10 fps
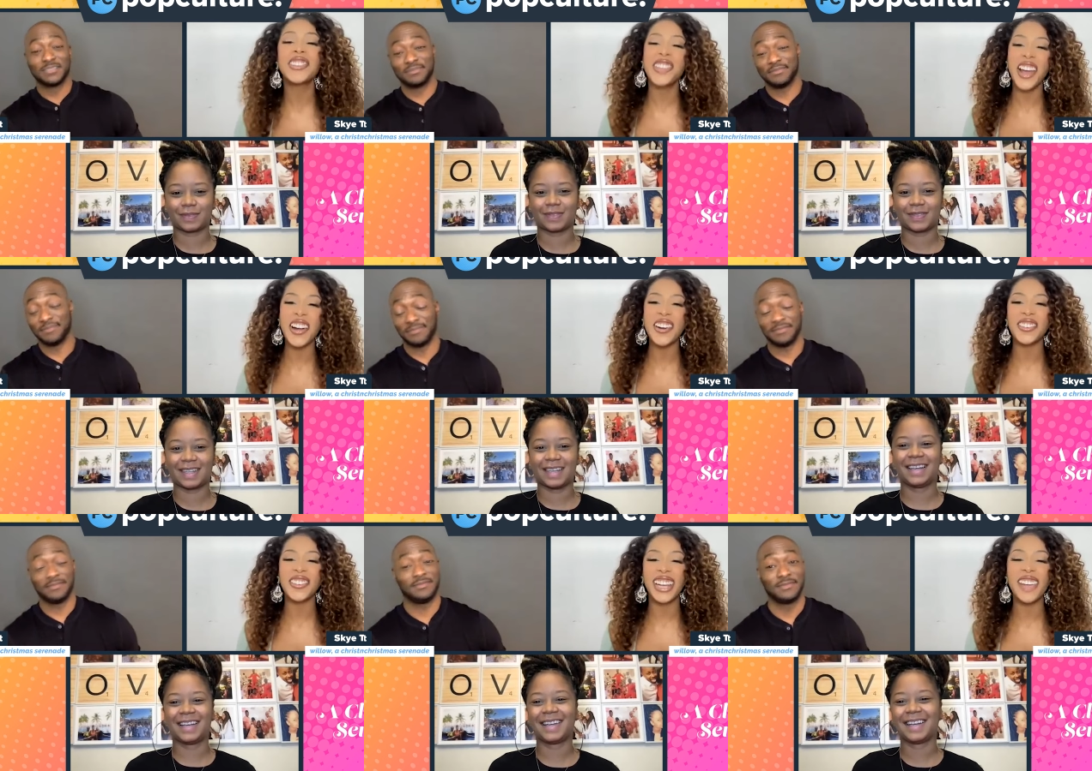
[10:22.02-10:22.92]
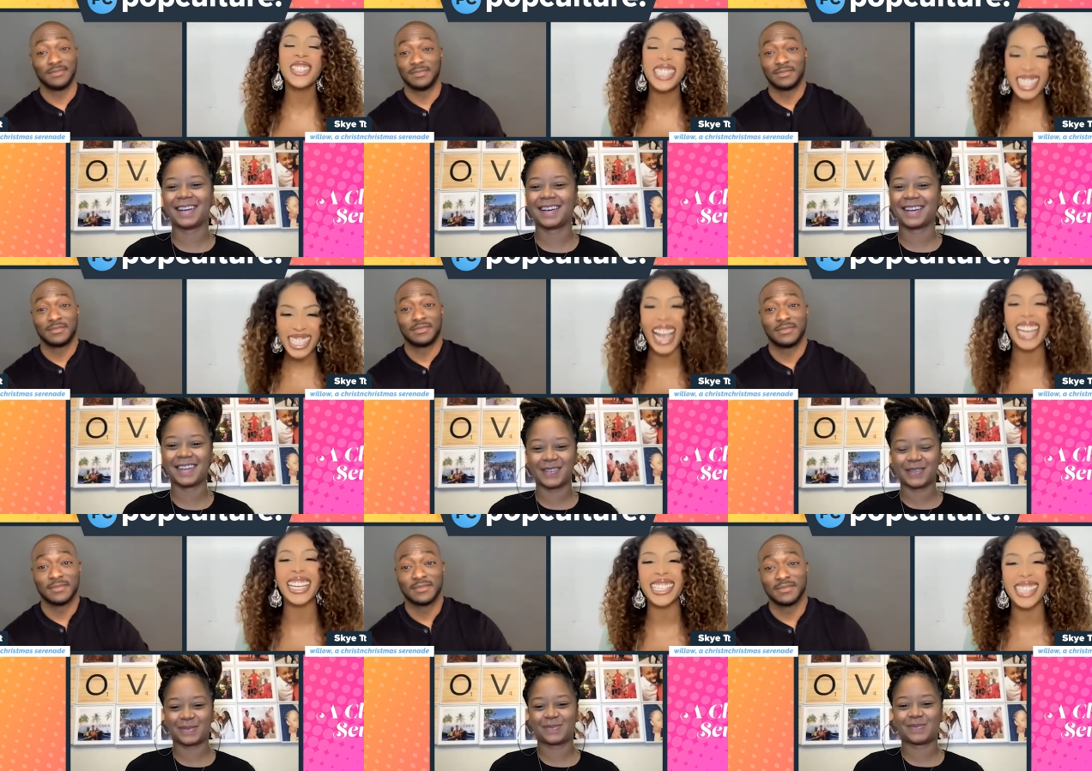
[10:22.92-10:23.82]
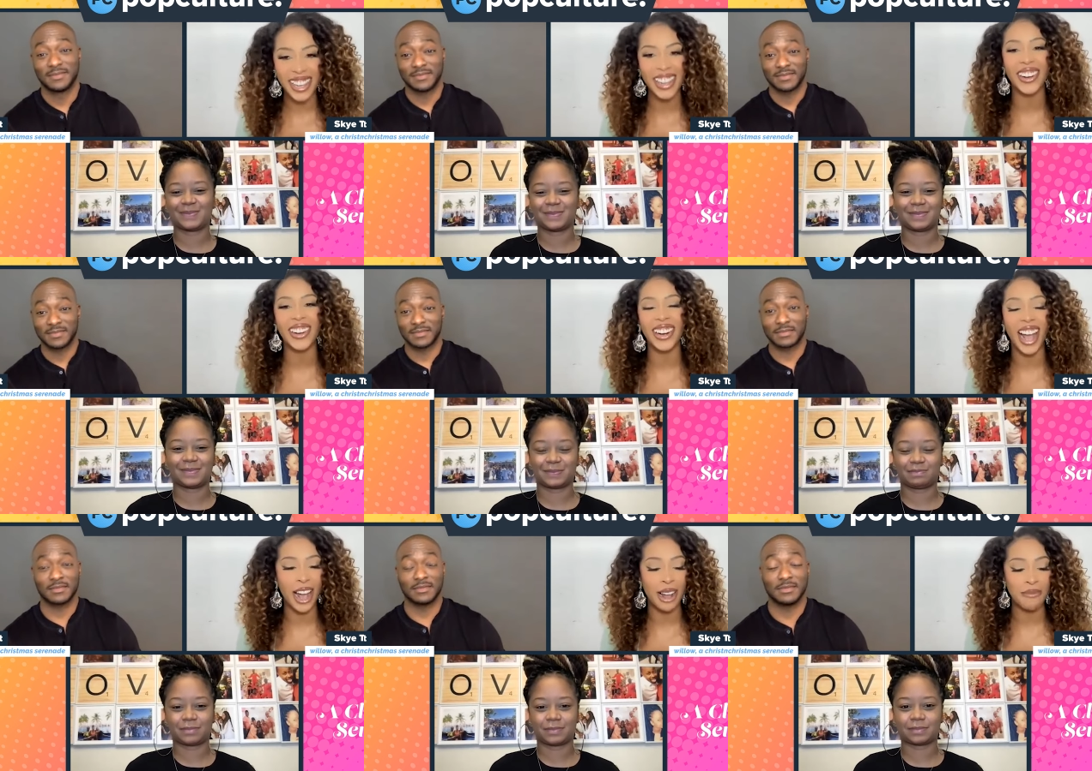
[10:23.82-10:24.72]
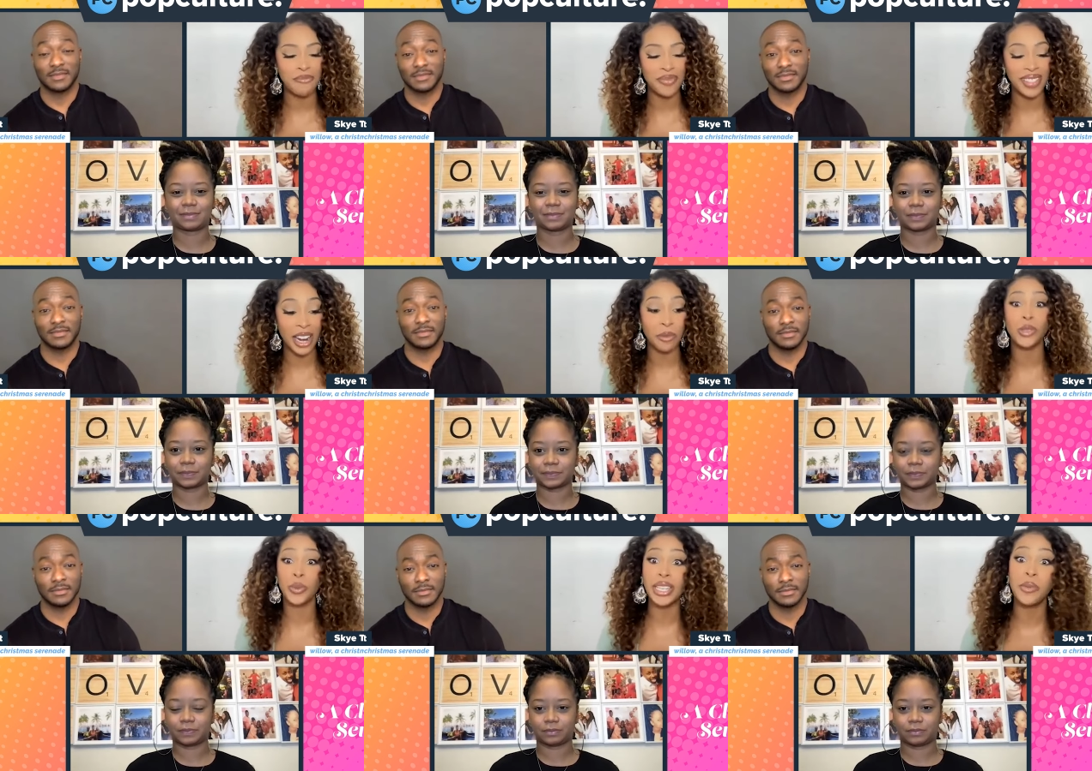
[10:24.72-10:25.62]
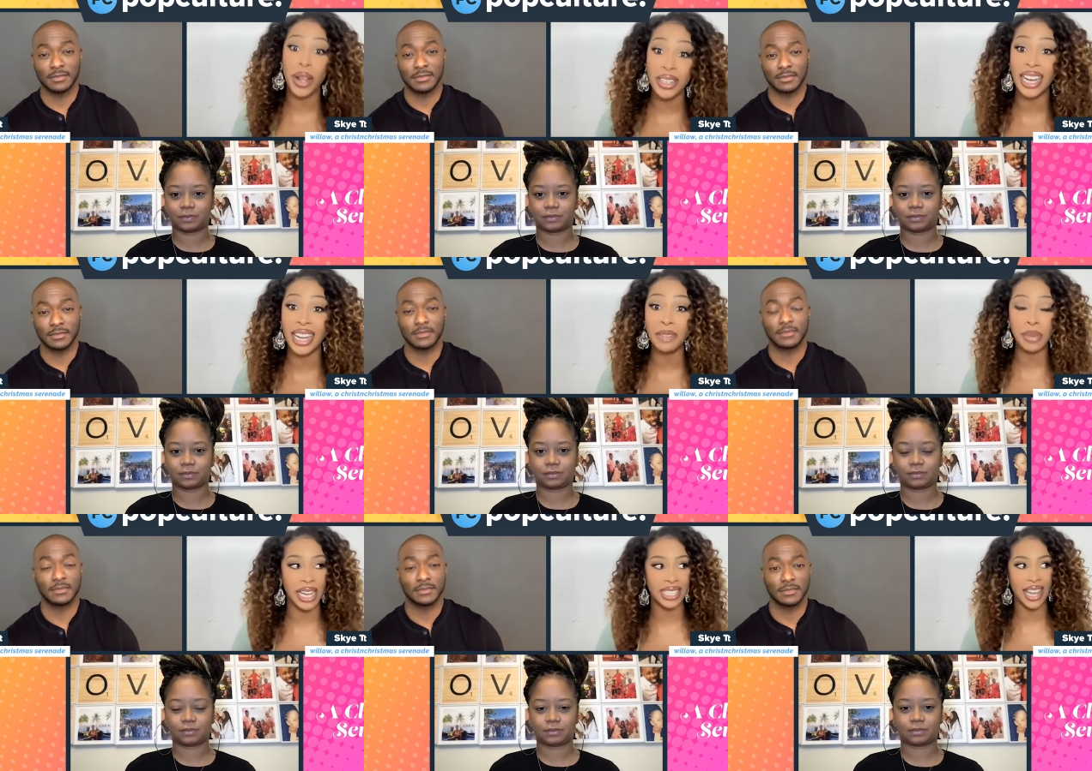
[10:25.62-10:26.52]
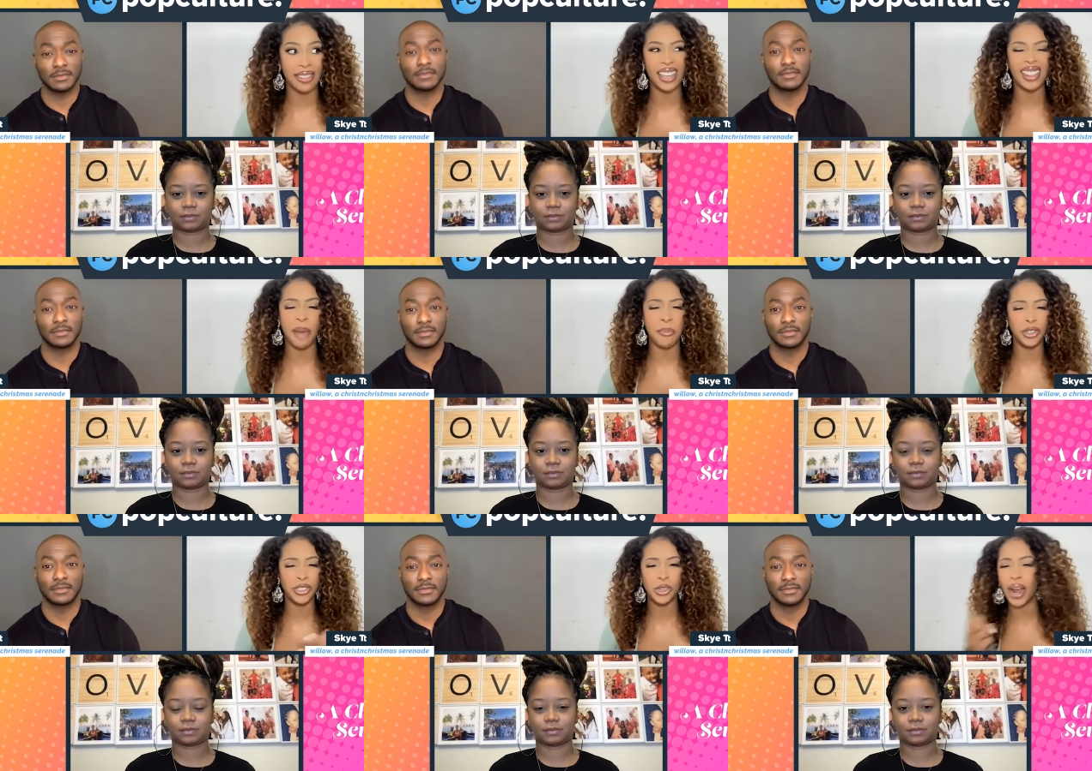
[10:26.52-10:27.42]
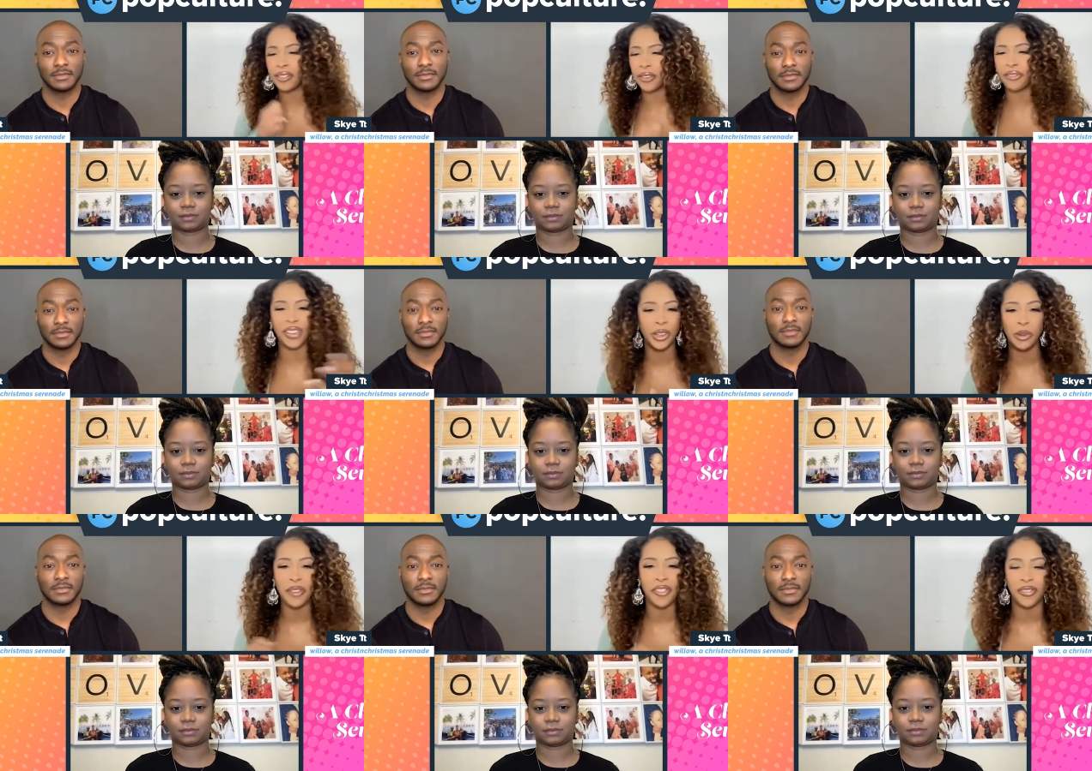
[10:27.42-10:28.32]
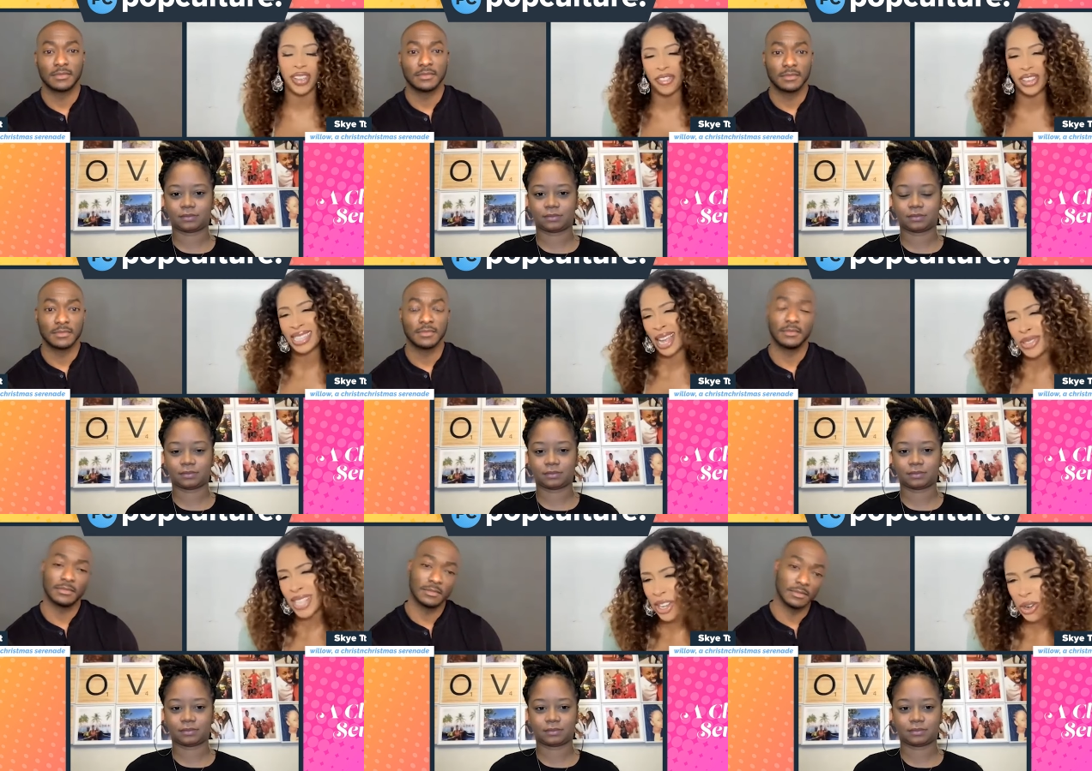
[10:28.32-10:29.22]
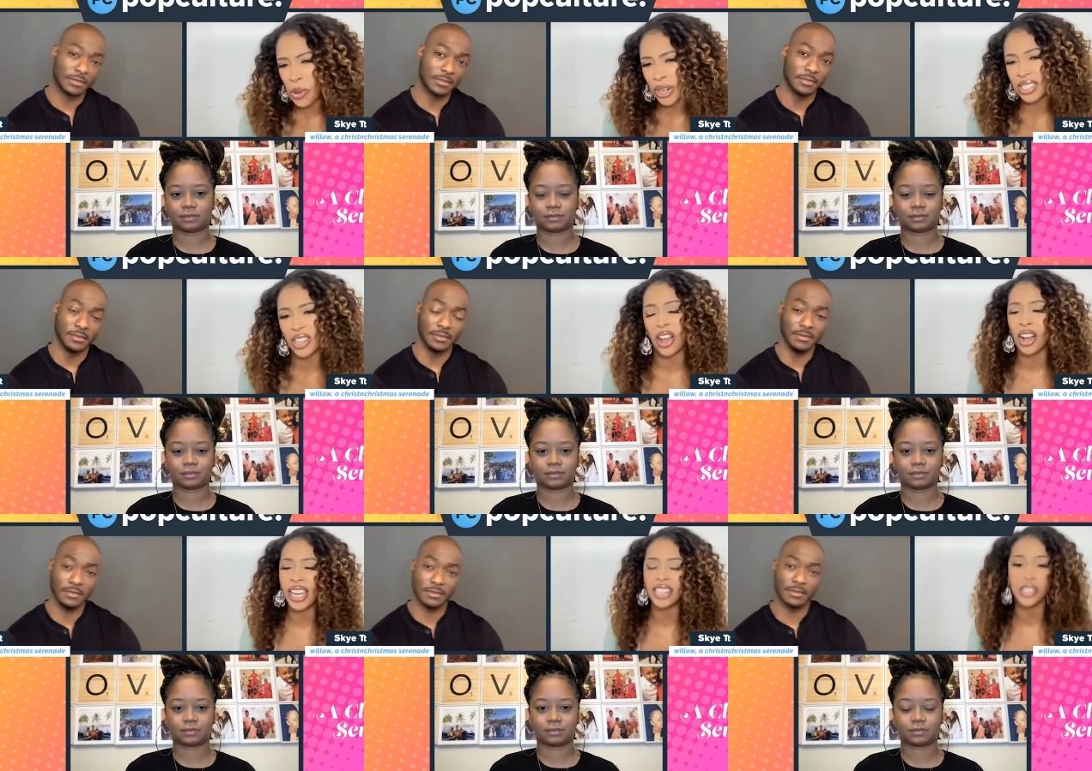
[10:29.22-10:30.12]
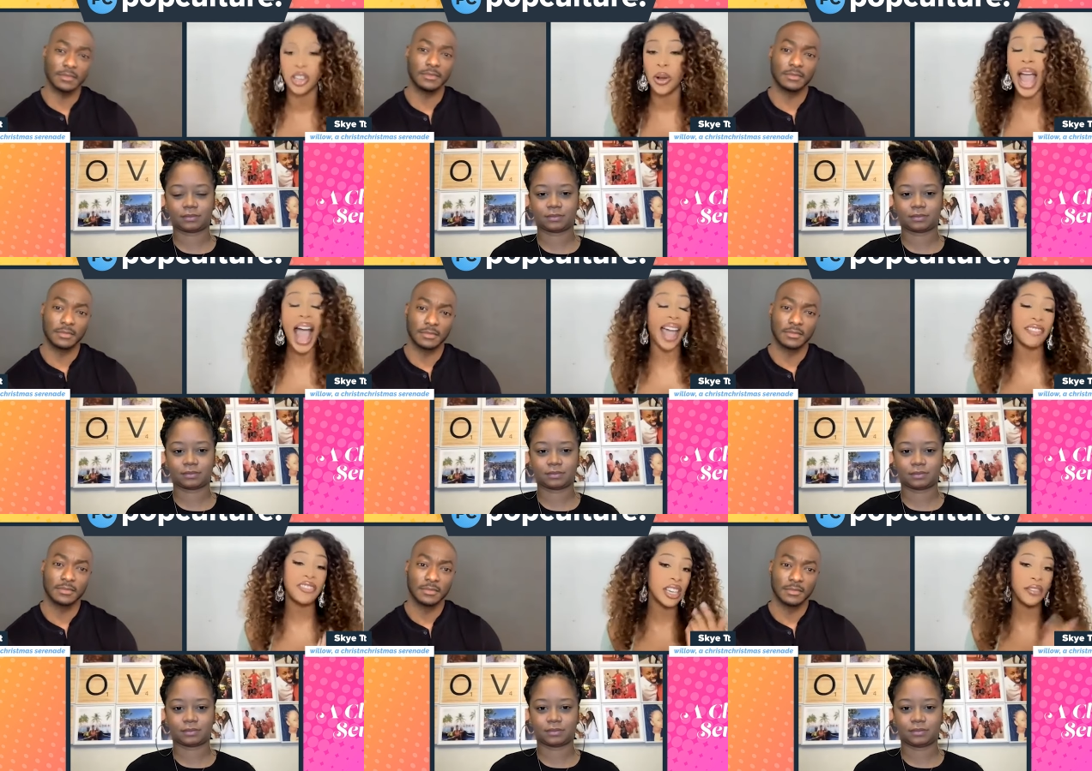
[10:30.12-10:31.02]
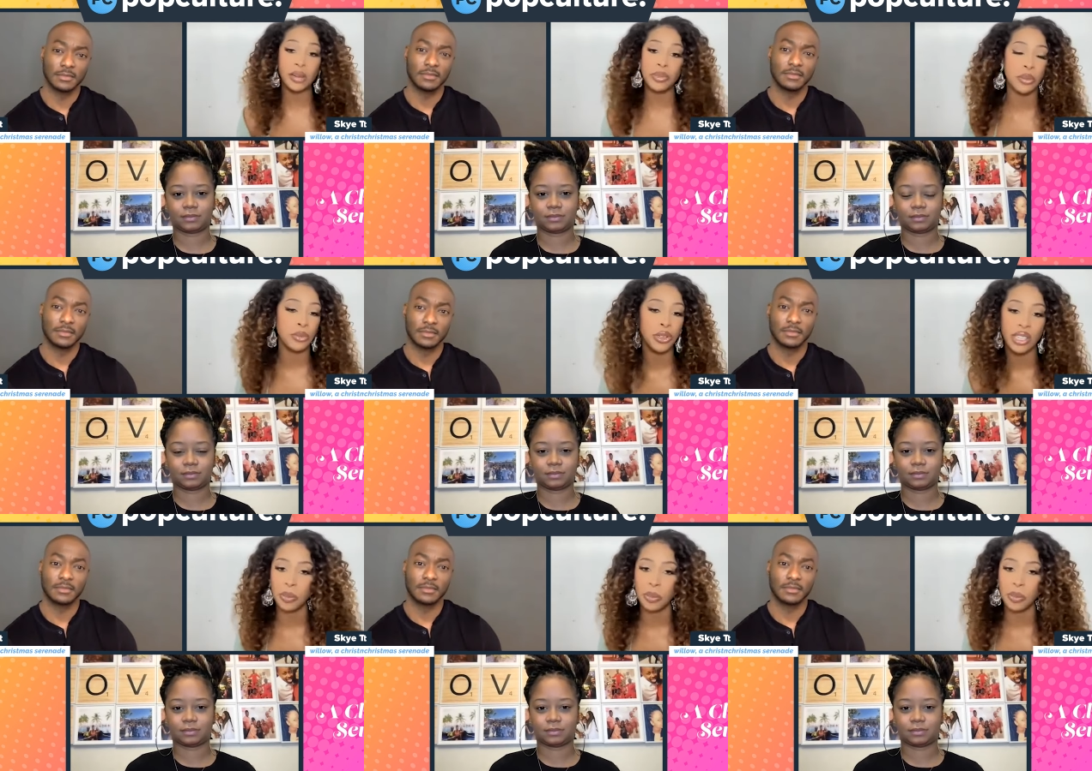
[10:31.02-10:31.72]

Speaker 1: so it was exciting to hear um, that it was really well done, because I think that pulls you out of a film if it if it sounds like a corny song. And so I have to give it up to the music